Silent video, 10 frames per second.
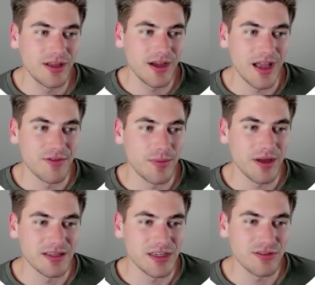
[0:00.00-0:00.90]
I have a
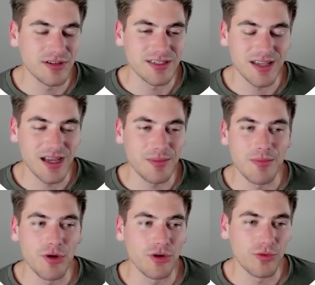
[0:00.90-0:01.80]
button here inside my
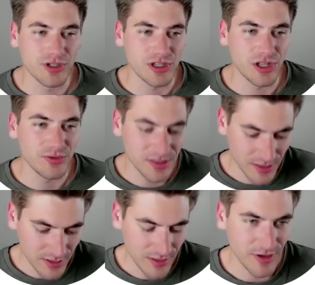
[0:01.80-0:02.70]
modal which closes
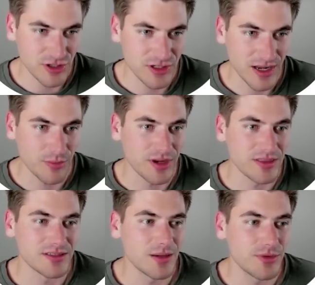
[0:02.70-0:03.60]
it. If I just kind of break
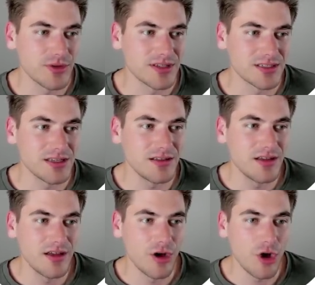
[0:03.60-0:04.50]
this up, you can see
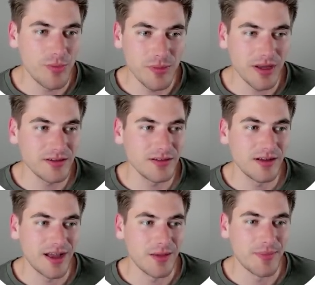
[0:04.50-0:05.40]
open button.
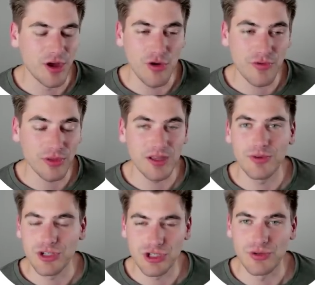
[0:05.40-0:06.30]
I have my overlay,
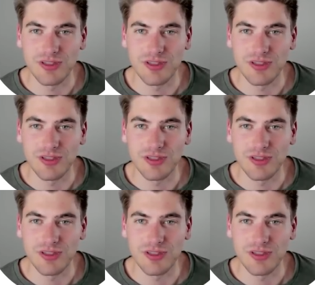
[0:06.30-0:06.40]
which shows